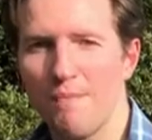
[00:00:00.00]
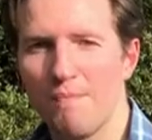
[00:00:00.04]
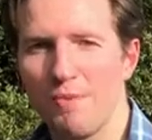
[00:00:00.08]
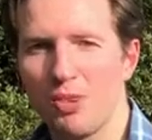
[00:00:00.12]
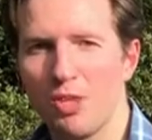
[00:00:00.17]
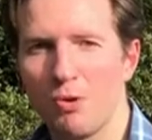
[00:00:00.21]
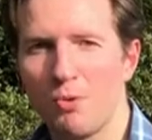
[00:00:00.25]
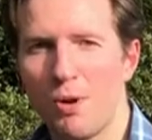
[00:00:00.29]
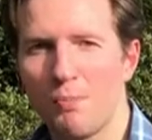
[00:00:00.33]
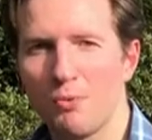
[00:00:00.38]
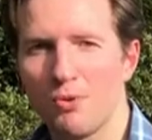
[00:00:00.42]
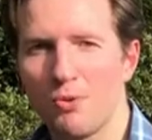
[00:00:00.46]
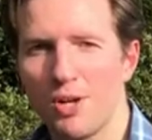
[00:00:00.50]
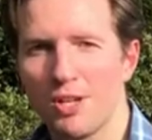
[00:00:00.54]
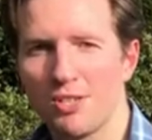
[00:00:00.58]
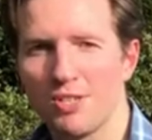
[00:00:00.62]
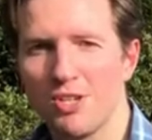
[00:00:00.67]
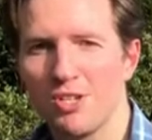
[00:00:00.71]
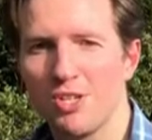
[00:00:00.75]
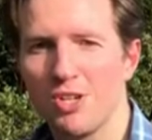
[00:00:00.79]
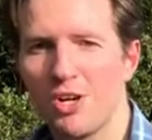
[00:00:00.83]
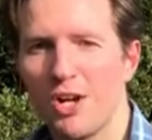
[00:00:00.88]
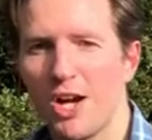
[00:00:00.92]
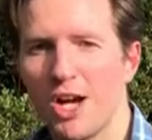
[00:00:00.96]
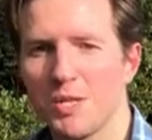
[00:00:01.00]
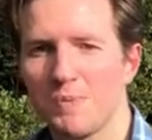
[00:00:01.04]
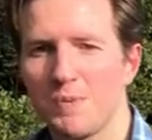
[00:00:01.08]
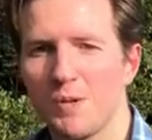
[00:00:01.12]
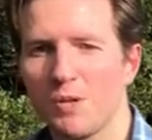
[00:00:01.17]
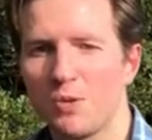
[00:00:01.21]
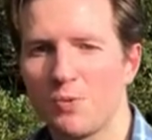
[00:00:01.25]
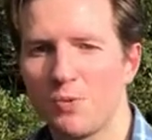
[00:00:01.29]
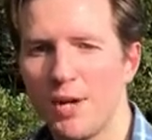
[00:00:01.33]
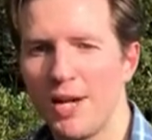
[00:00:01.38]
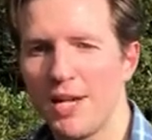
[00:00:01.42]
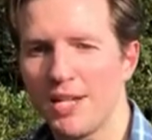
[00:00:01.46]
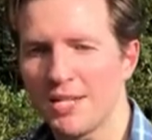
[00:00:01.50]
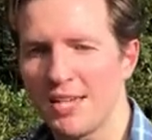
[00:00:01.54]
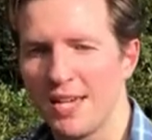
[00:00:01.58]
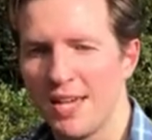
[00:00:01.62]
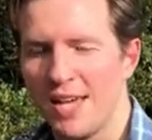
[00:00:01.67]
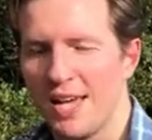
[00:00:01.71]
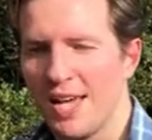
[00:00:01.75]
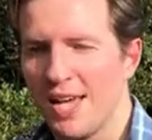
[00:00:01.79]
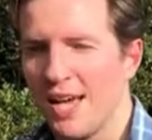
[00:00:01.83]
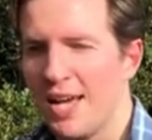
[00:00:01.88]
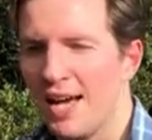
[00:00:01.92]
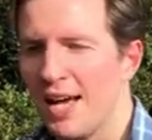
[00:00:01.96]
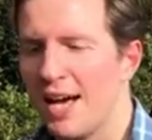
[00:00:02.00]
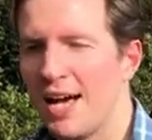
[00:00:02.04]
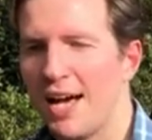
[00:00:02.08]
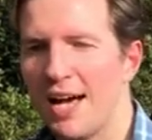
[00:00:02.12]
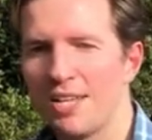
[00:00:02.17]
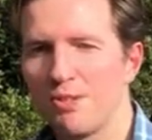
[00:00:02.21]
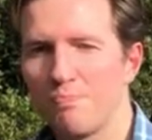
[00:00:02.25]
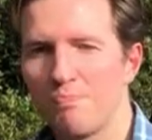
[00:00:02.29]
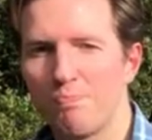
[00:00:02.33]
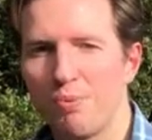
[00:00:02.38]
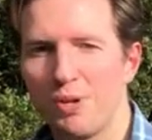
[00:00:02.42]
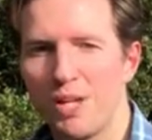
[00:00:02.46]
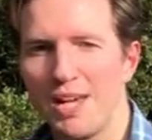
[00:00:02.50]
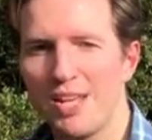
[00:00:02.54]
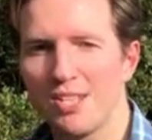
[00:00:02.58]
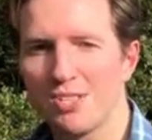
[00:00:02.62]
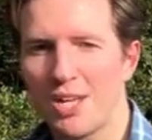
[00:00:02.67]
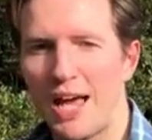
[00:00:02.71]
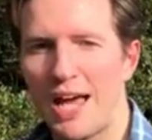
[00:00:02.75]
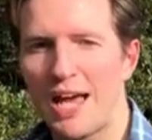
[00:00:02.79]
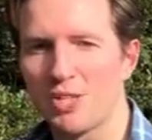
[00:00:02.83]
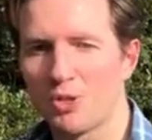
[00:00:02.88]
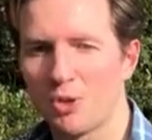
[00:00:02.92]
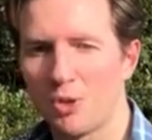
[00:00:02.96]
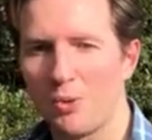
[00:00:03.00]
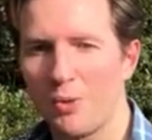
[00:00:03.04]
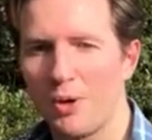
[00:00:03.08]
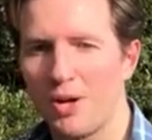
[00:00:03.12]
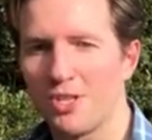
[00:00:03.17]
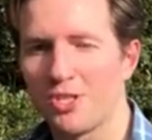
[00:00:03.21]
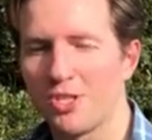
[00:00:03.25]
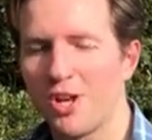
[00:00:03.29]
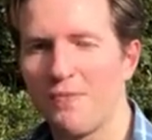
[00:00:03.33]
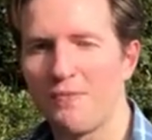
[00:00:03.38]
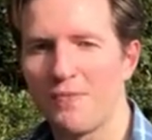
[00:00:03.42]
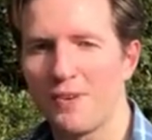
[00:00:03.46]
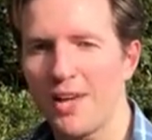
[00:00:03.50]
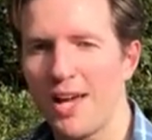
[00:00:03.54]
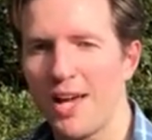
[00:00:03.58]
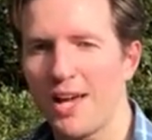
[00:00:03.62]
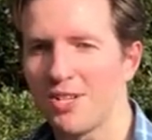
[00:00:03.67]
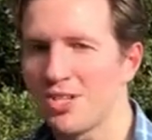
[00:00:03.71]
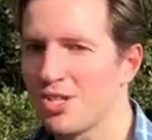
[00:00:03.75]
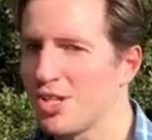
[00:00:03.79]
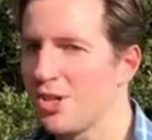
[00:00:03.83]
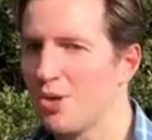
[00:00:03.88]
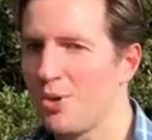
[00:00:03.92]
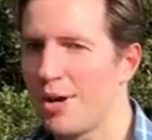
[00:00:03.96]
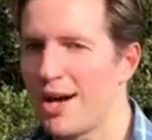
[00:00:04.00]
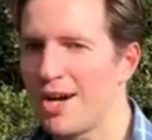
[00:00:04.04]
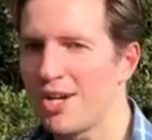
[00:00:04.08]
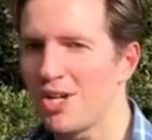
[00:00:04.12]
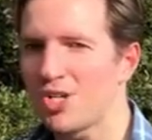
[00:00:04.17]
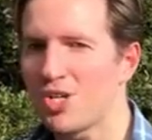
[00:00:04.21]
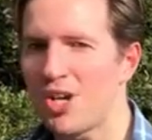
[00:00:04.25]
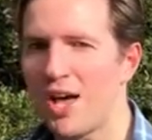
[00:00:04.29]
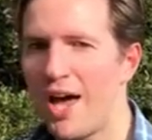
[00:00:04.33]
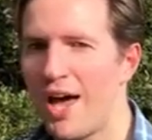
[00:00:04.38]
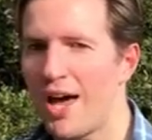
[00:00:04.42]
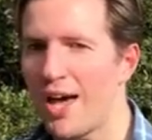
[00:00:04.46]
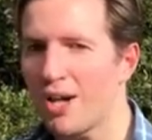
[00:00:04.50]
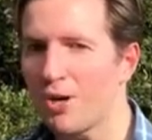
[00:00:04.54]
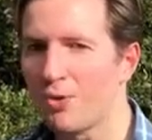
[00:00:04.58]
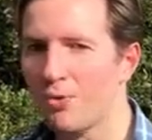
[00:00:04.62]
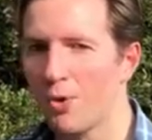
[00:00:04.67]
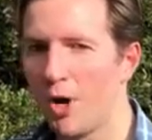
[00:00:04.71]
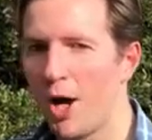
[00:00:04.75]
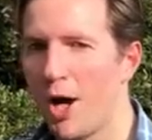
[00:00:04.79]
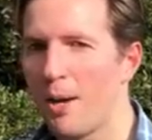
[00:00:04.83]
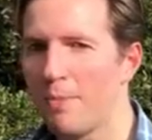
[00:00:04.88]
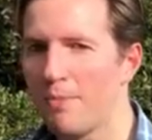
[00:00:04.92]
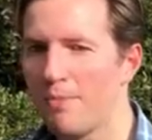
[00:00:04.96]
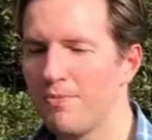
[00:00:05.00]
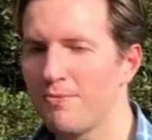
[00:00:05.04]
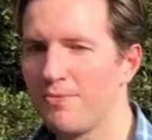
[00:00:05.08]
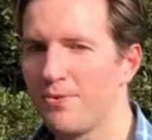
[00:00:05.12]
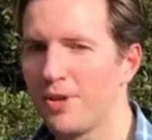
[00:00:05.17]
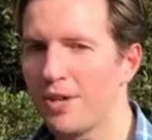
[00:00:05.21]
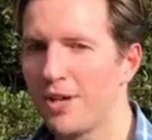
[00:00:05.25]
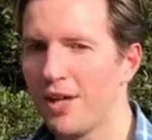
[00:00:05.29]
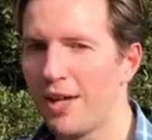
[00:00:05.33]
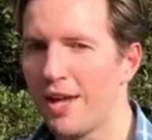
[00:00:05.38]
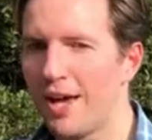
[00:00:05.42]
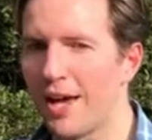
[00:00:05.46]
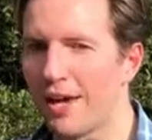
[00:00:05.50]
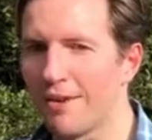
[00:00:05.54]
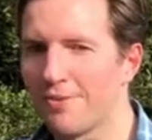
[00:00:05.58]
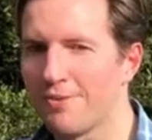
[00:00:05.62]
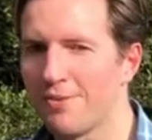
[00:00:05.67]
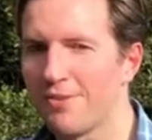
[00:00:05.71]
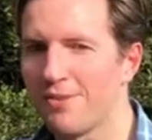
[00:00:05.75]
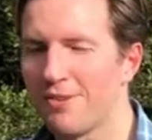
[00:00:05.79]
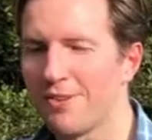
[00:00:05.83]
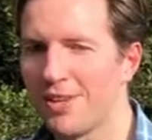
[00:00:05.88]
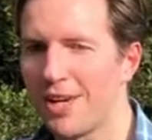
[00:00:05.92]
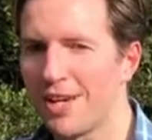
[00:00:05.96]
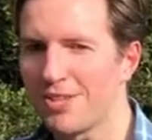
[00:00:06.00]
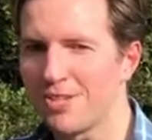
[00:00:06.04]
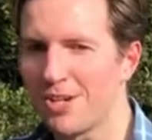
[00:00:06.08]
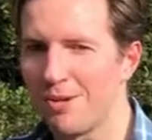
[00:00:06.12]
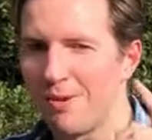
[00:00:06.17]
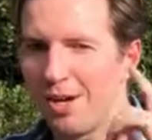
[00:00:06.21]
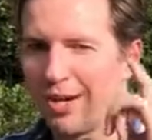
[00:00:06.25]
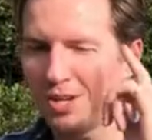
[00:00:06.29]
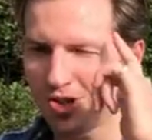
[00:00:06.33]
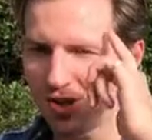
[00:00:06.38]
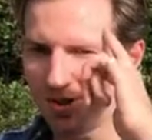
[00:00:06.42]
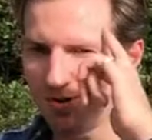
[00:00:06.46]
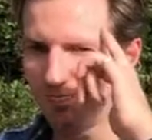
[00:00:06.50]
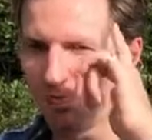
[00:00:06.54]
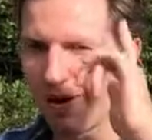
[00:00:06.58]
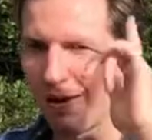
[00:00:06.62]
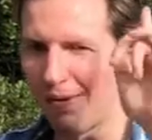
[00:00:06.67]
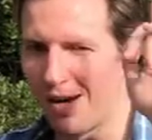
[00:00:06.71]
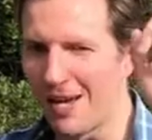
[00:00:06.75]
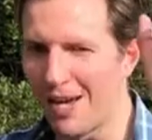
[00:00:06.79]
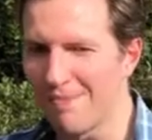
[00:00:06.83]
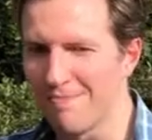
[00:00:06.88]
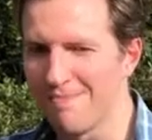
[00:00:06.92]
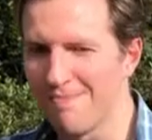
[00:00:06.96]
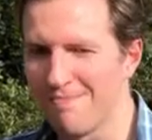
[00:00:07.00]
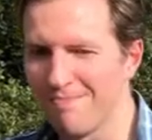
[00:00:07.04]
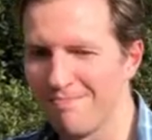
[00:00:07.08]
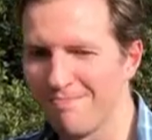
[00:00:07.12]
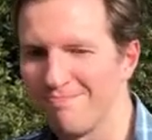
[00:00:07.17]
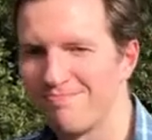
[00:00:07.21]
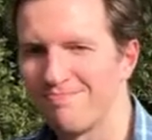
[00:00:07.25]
I've been the Rum Director. You guys have been great. And please, as always, don't forget to hashtag rum for your life. Thanks very much. Bye-bye.